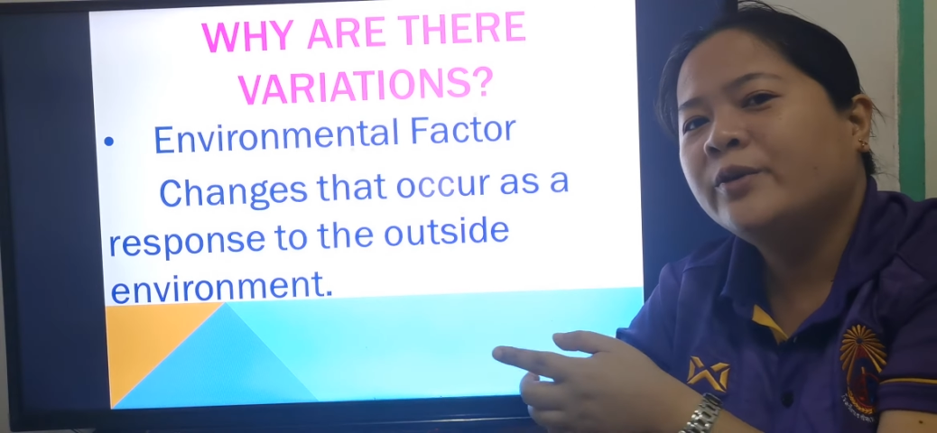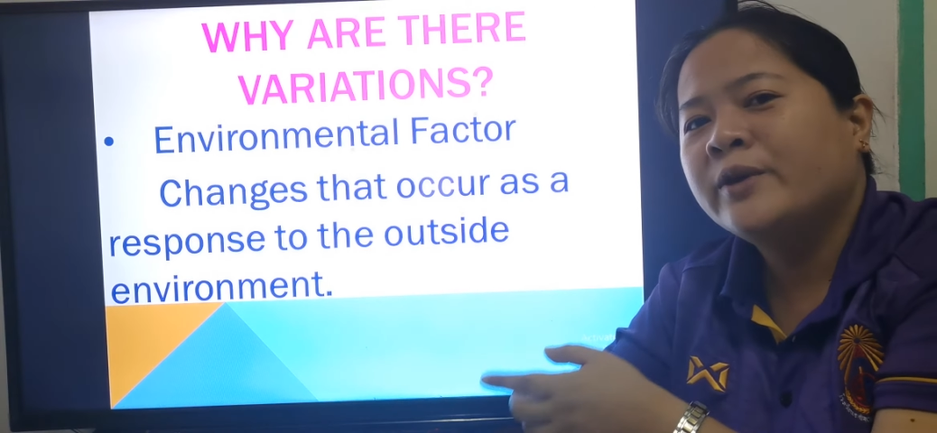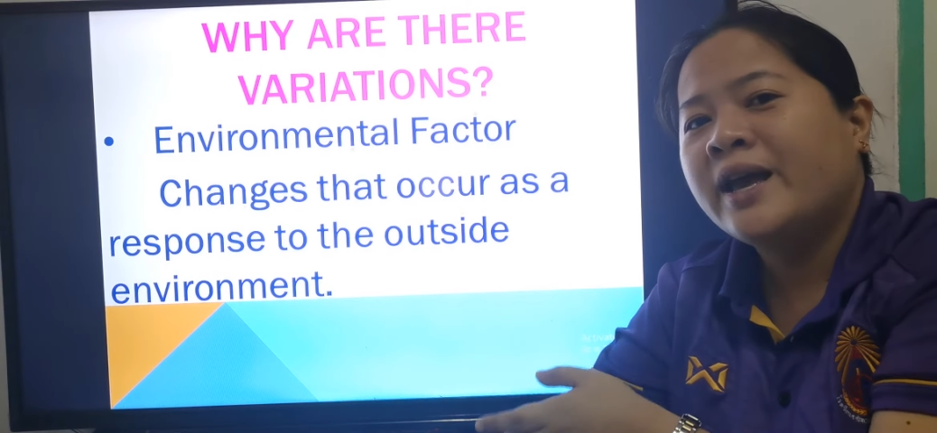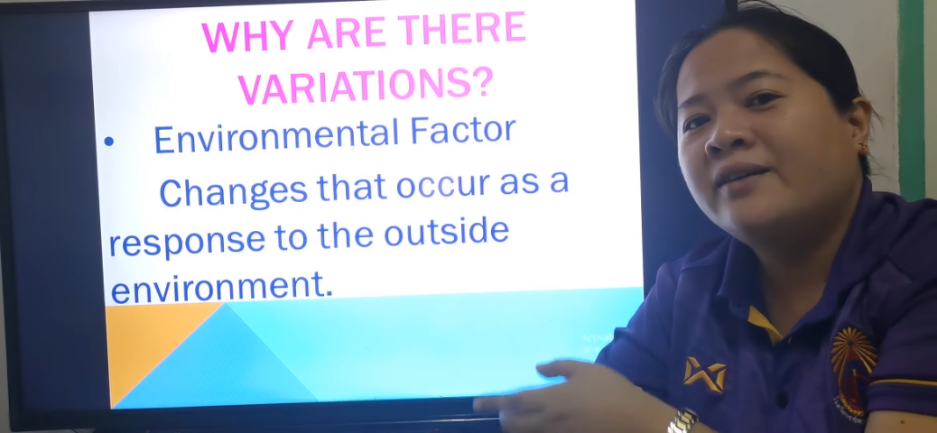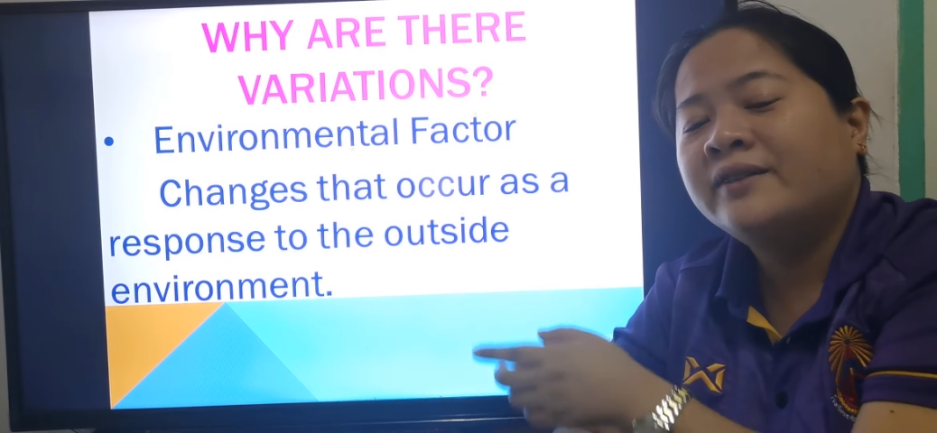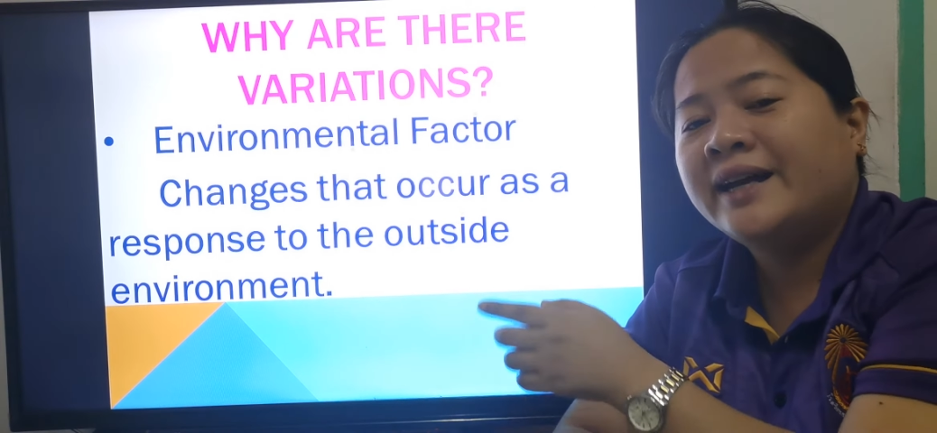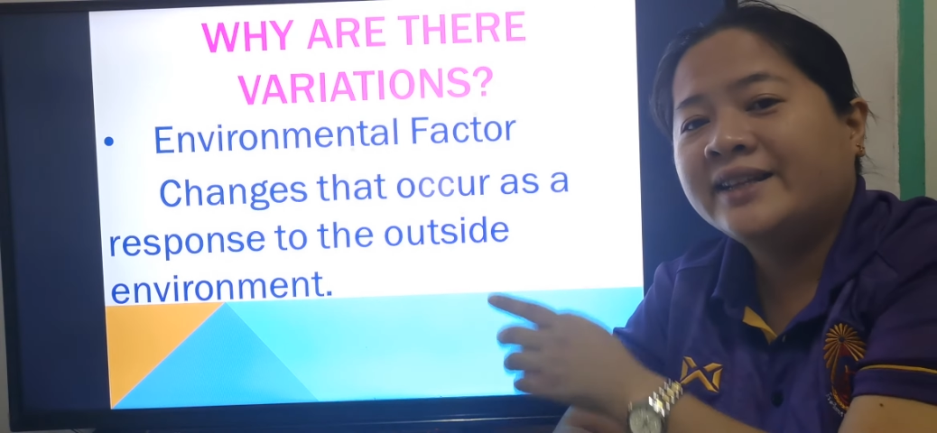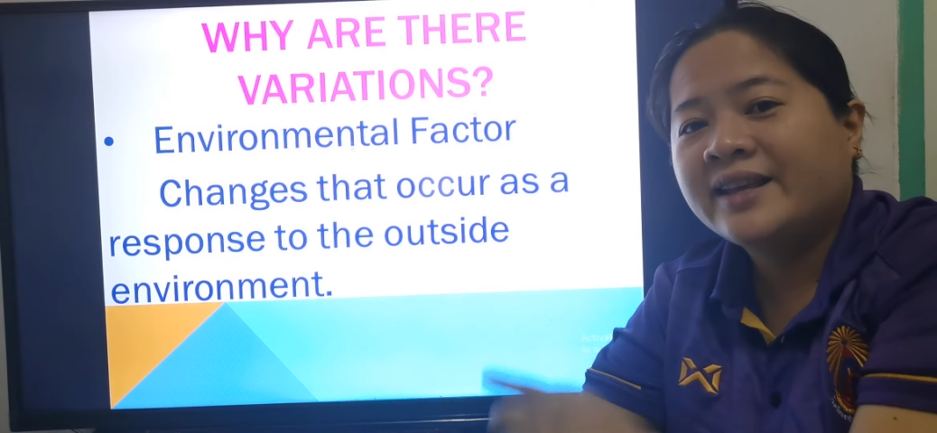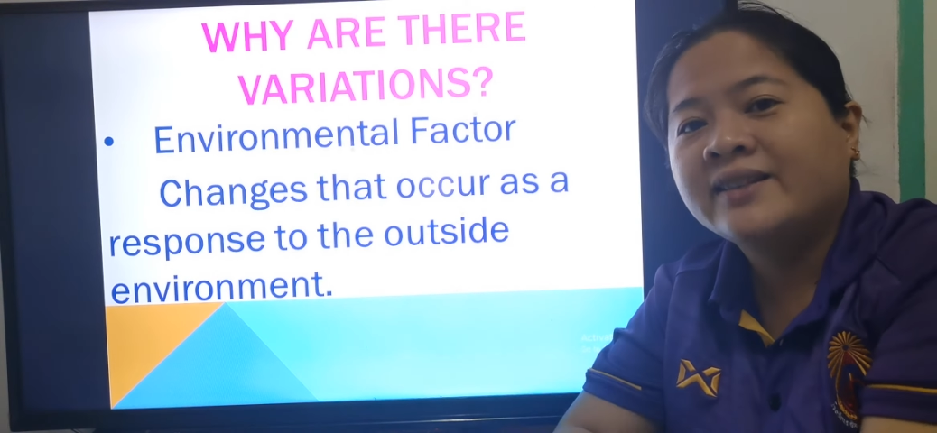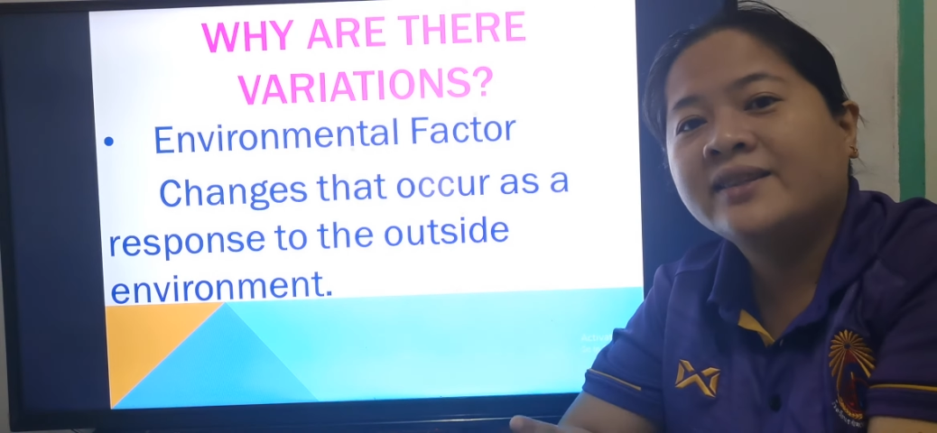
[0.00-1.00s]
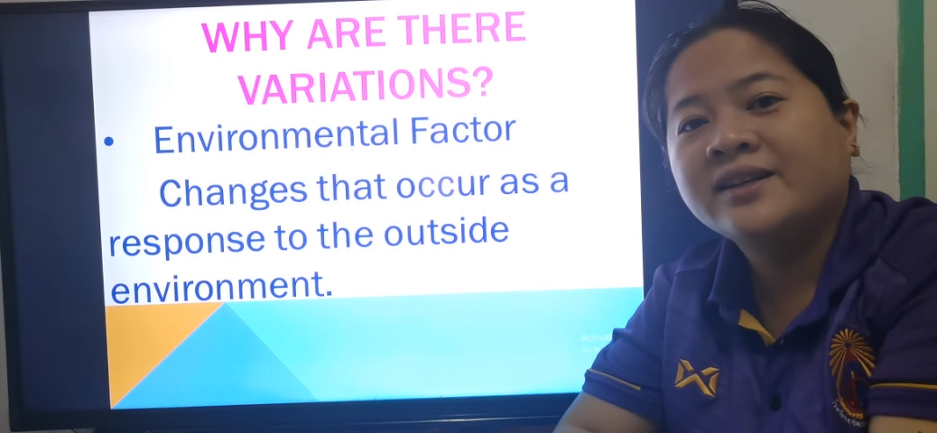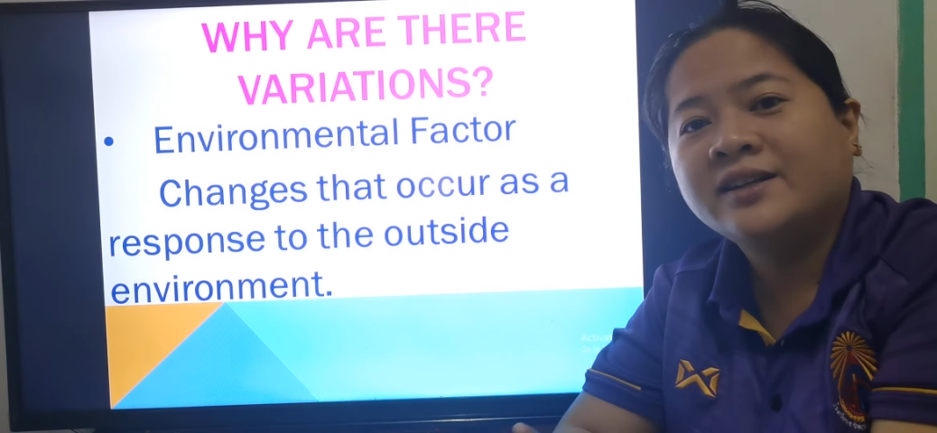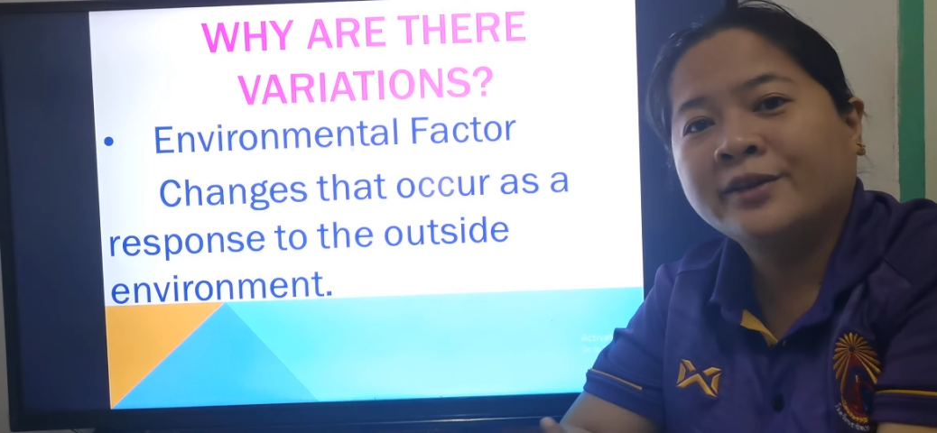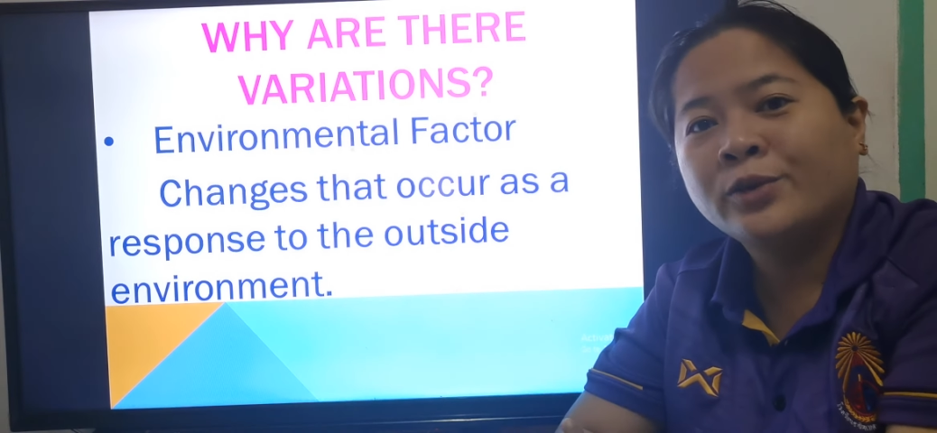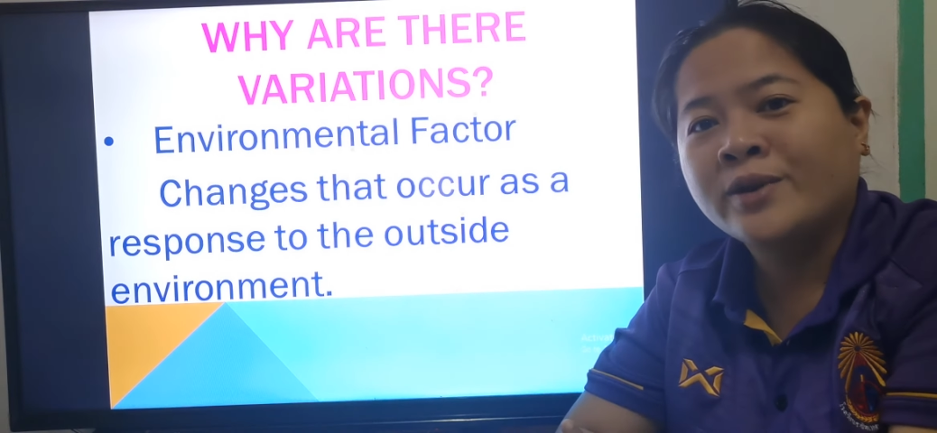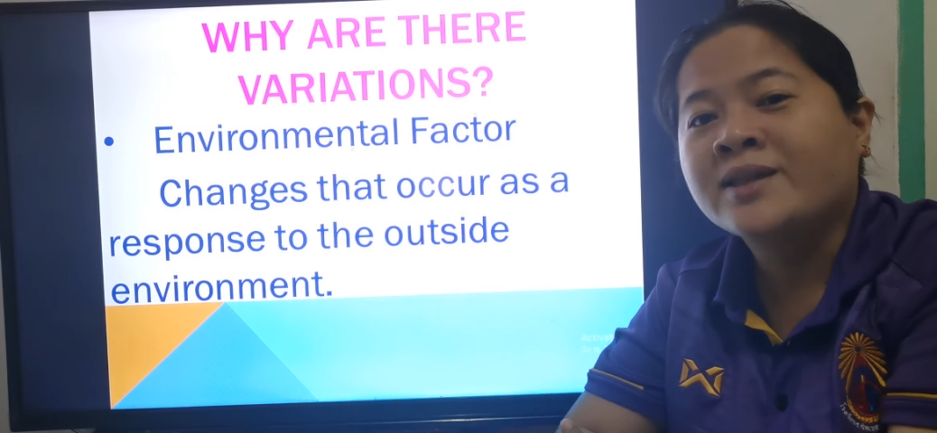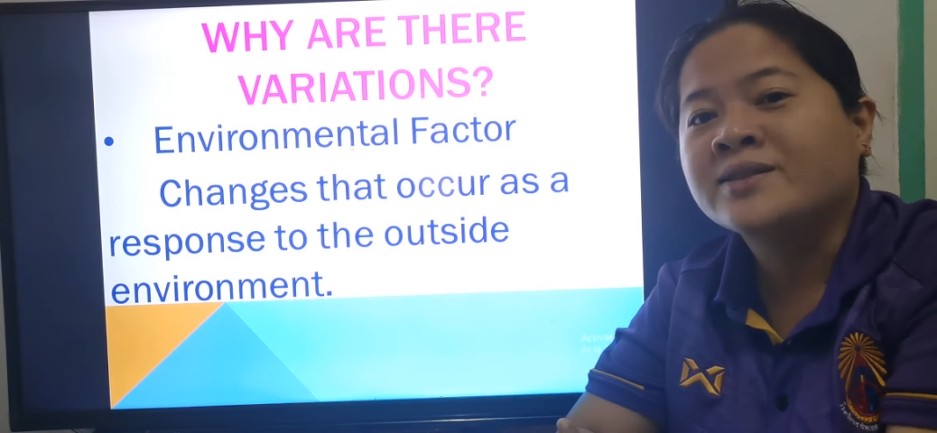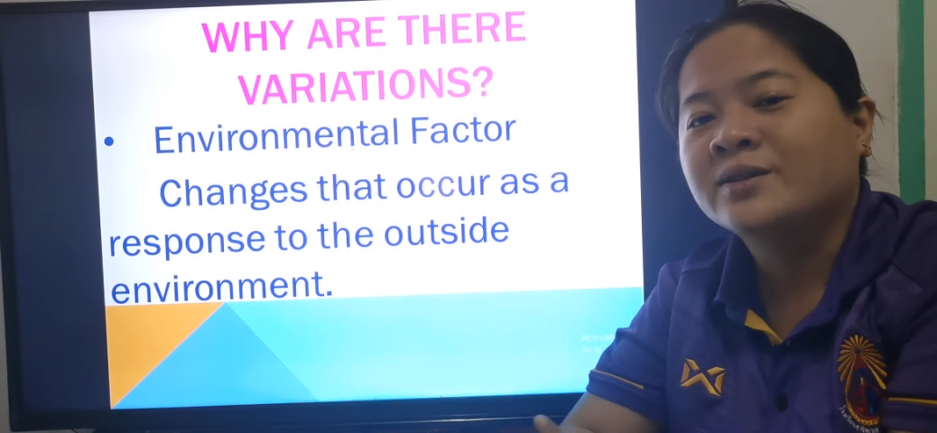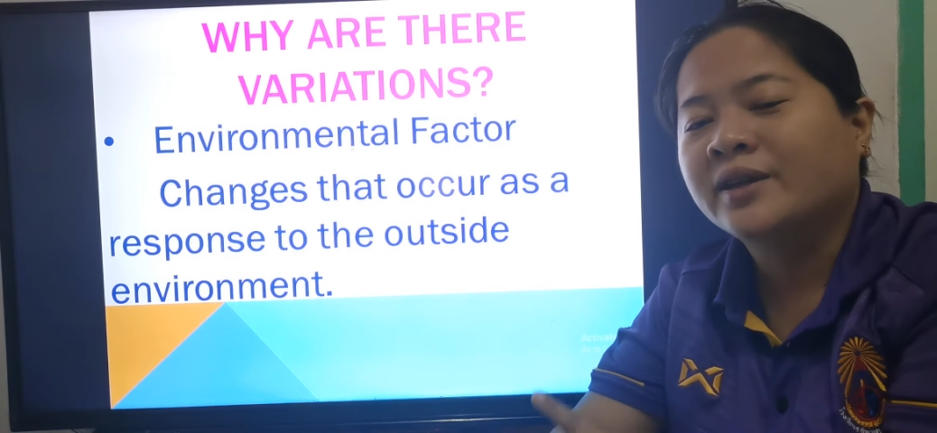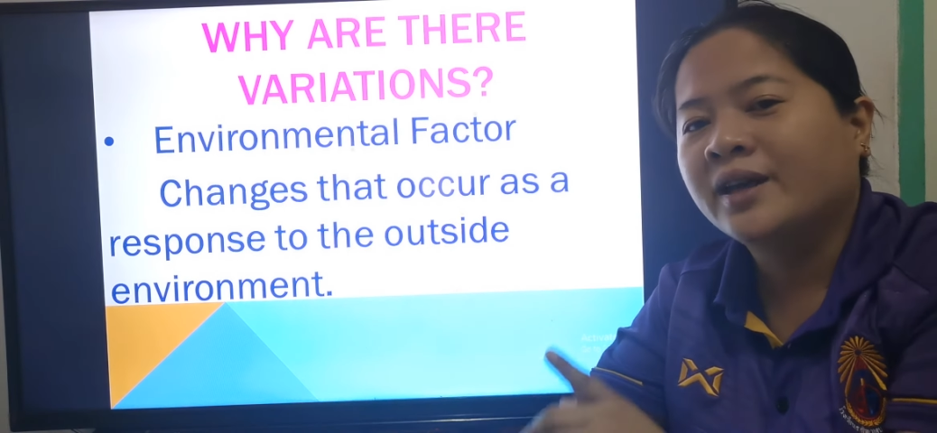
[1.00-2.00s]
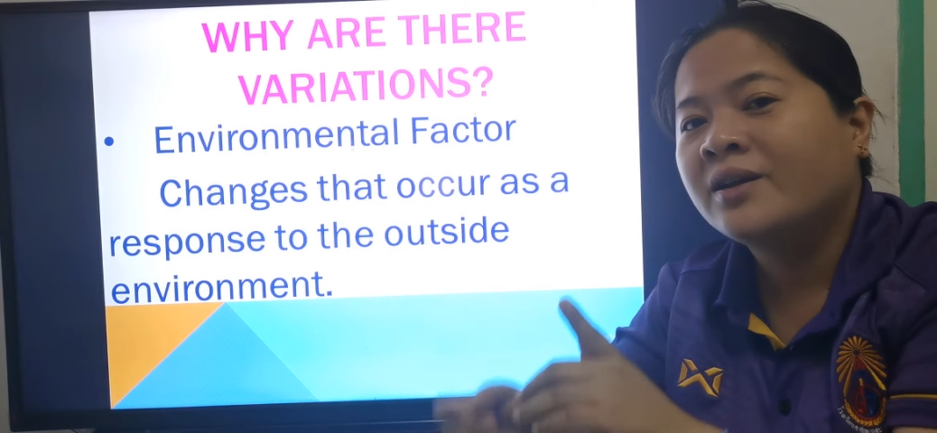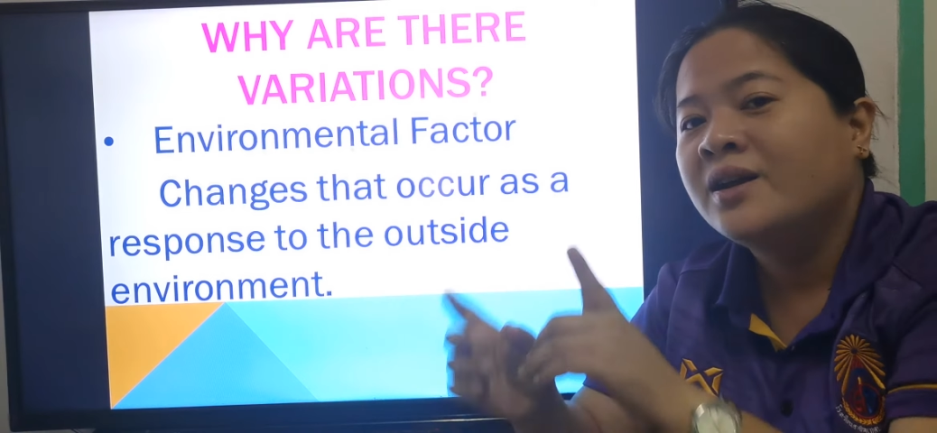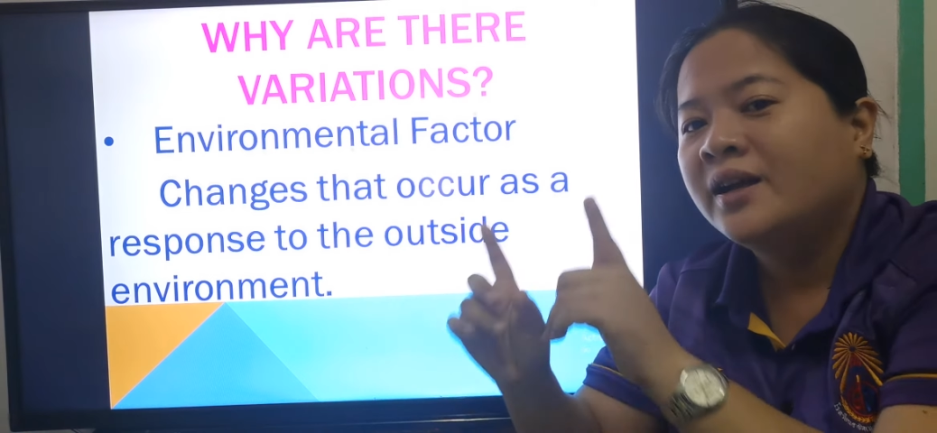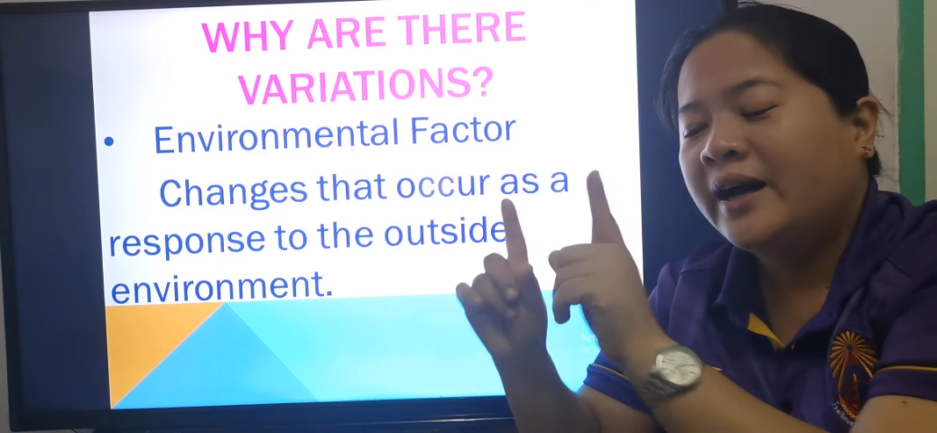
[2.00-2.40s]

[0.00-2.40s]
we have identical twins, okay?